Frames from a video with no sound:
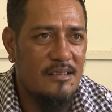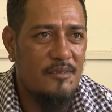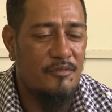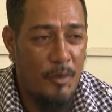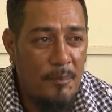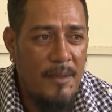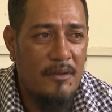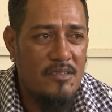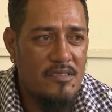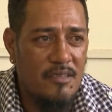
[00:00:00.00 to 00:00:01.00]
from
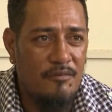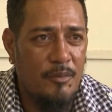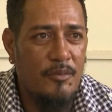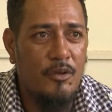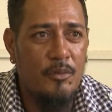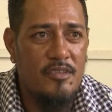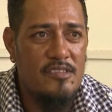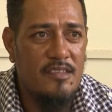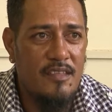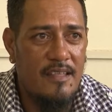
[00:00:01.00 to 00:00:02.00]
parents and from the
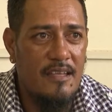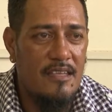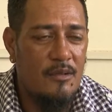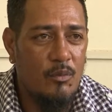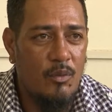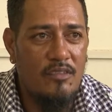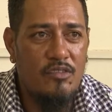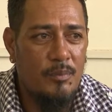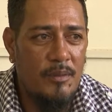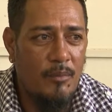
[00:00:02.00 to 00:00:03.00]
community that they want
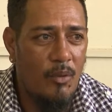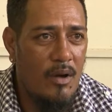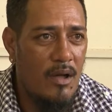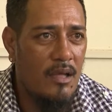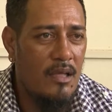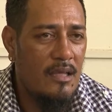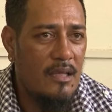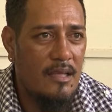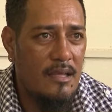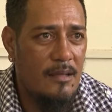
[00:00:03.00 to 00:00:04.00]
to be more
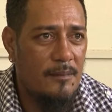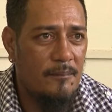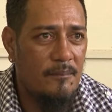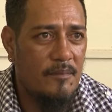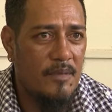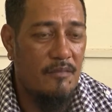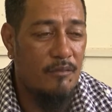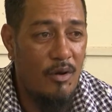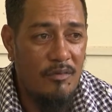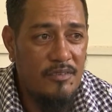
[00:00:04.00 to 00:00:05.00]

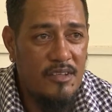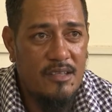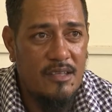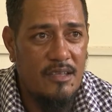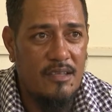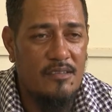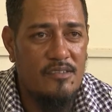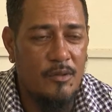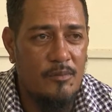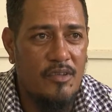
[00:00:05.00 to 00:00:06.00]
involved in
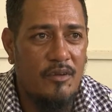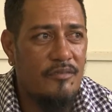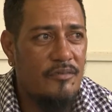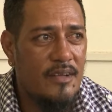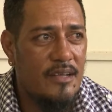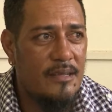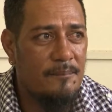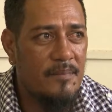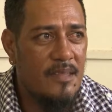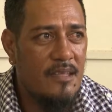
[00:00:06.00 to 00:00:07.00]
terms of
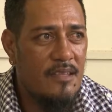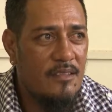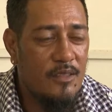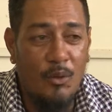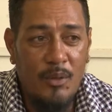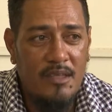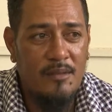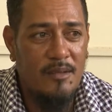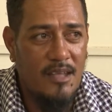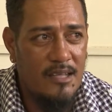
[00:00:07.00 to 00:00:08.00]

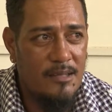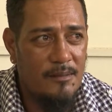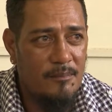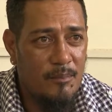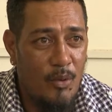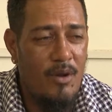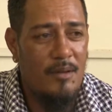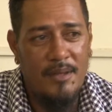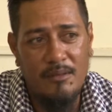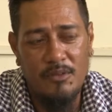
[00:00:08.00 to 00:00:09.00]
knowing
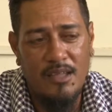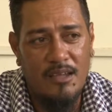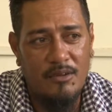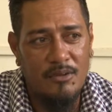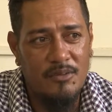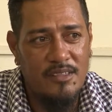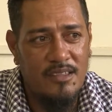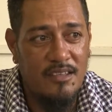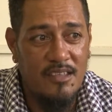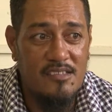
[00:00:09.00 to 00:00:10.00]
more about how
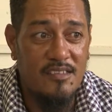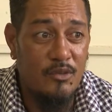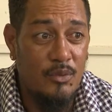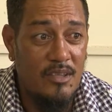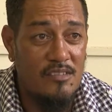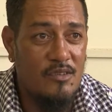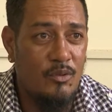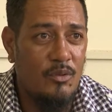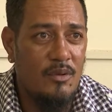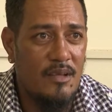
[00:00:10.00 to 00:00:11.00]
their kids are doing in
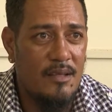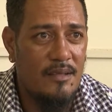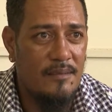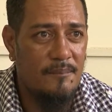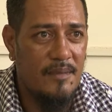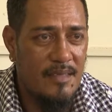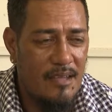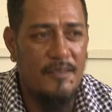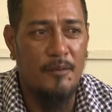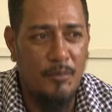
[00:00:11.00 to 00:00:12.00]
school,
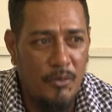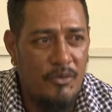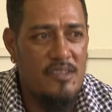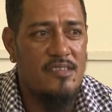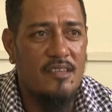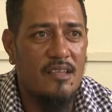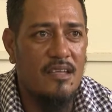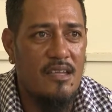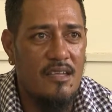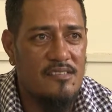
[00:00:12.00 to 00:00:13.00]
how they're progressing
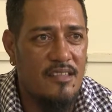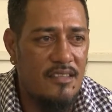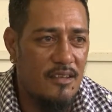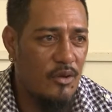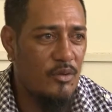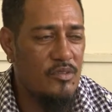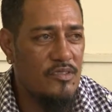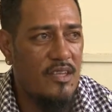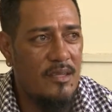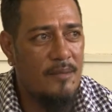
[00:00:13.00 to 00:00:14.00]
as the year goes.